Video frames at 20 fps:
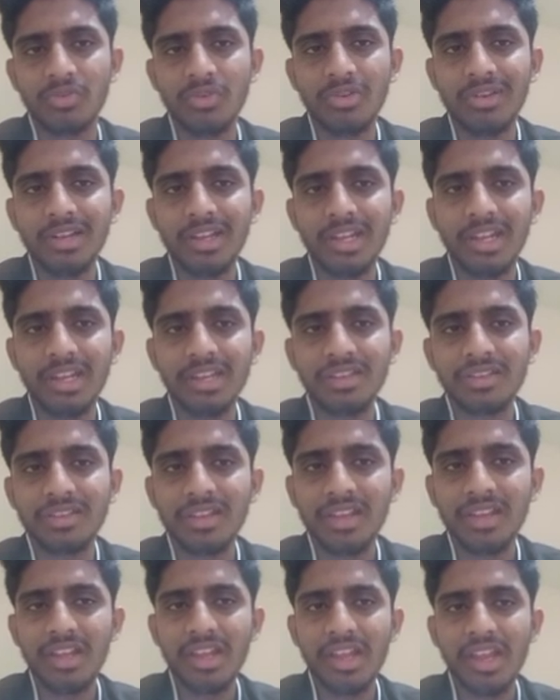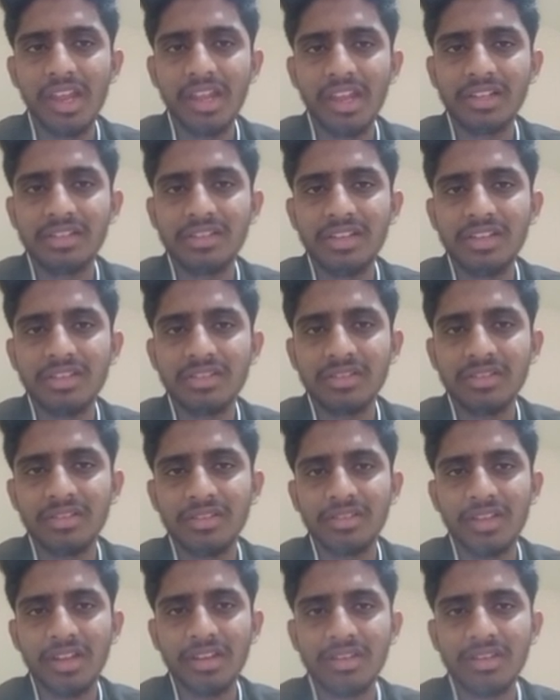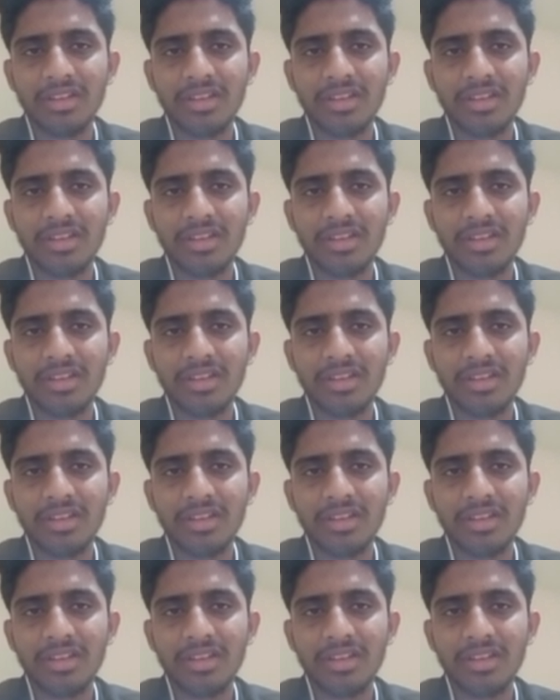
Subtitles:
only its exist that